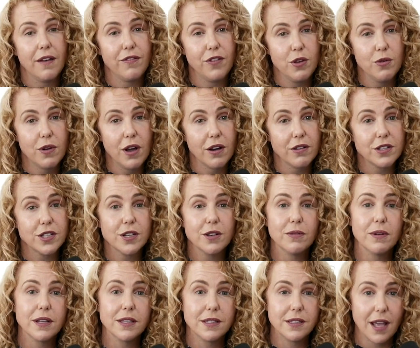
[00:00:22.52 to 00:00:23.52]
If you go
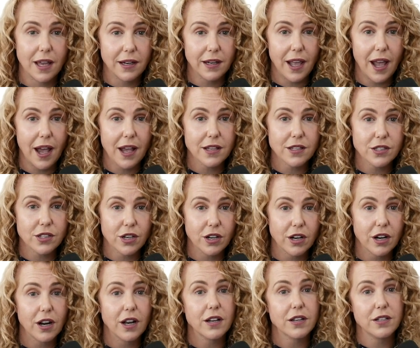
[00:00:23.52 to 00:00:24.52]
to
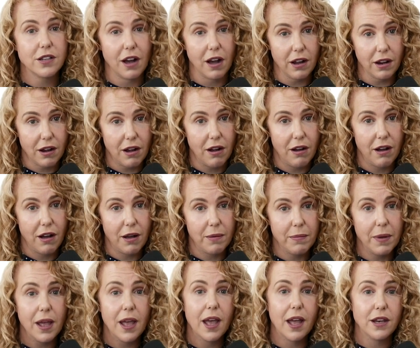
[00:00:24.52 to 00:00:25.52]

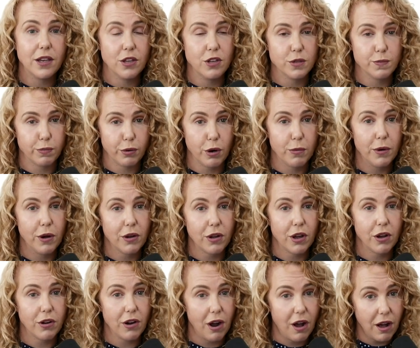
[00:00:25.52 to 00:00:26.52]
zencastr.com and use promo
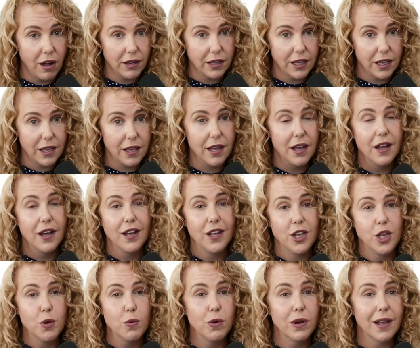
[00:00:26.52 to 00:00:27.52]
code Holly,
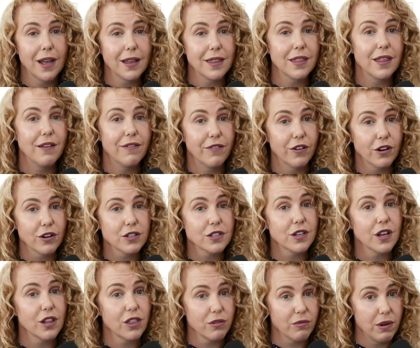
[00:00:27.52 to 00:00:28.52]
you will get the first
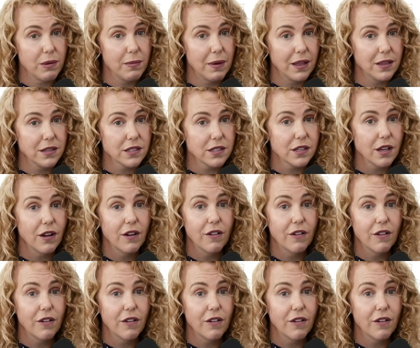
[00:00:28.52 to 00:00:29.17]
three months